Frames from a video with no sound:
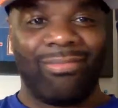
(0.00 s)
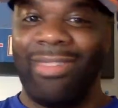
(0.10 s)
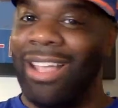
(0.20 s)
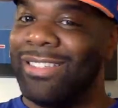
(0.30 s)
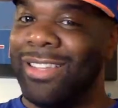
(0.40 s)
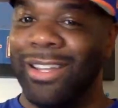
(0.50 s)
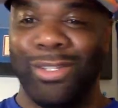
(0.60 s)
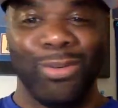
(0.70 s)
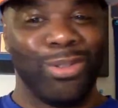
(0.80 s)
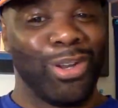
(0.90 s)
It has nothing
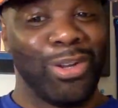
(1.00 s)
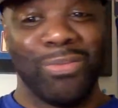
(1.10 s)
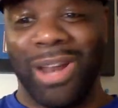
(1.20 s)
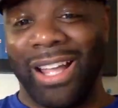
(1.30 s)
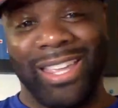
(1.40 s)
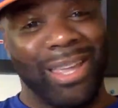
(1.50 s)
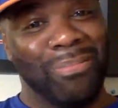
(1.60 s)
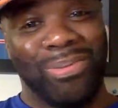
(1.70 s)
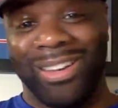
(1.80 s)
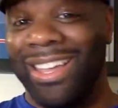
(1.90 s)
to do with 31. I
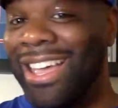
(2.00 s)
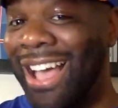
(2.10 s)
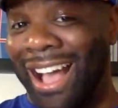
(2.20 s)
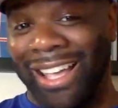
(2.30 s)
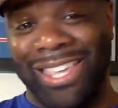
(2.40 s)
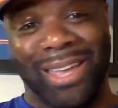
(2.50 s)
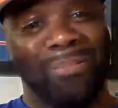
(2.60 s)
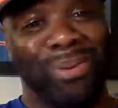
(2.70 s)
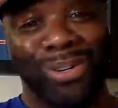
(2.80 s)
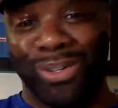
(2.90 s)
can't put
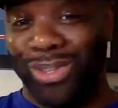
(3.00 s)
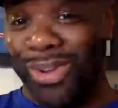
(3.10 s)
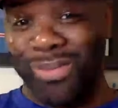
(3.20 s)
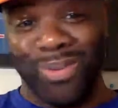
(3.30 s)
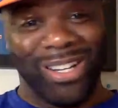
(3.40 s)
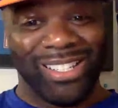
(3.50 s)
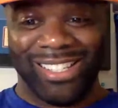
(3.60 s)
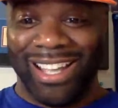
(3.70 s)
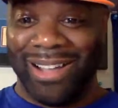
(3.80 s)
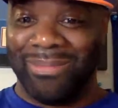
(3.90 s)
it on 31 this
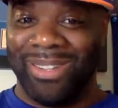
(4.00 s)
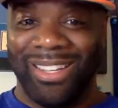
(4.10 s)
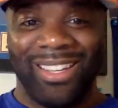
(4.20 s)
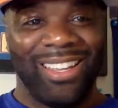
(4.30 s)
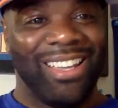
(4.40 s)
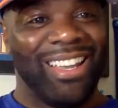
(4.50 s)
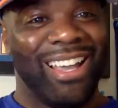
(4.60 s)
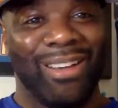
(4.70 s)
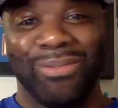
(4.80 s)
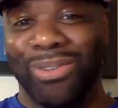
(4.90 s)
time.
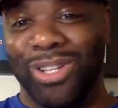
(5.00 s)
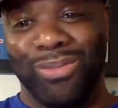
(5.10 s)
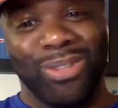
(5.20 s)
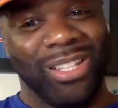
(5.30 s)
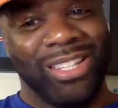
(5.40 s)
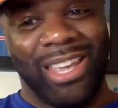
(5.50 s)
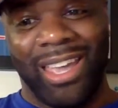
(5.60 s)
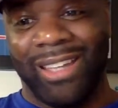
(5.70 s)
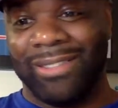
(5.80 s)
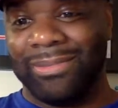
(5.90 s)
I really, really
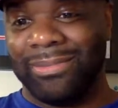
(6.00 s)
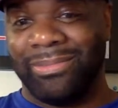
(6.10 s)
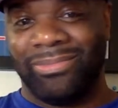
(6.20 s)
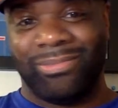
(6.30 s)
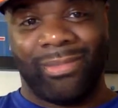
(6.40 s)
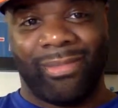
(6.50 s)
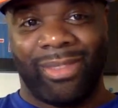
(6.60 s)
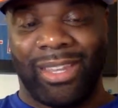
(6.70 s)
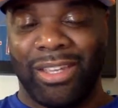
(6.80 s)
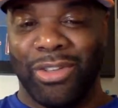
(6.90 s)
can't.
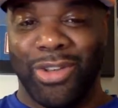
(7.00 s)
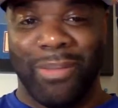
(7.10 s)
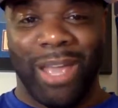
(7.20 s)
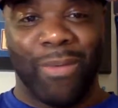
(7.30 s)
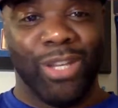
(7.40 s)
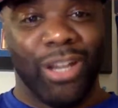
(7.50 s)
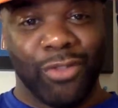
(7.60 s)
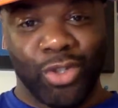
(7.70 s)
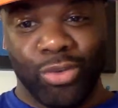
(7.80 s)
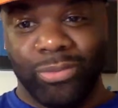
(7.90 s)
You know what I mean? I would
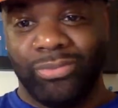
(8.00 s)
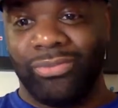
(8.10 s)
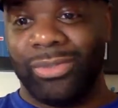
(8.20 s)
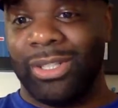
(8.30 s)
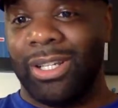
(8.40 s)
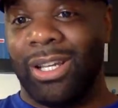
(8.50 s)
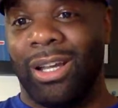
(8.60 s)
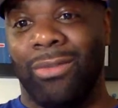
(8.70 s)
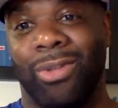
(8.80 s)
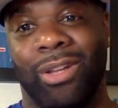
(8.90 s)
love to.
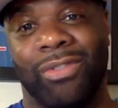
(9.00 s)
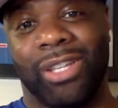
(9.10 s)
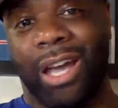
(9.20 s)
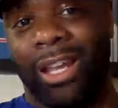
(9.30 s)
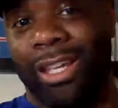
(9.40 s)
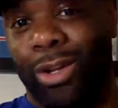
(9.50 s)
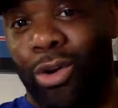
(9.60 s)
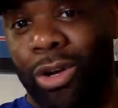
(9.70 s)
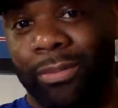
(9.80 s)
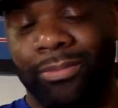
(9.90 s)
Love to kind of get
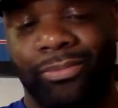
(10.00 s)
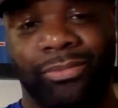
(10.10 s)
on him.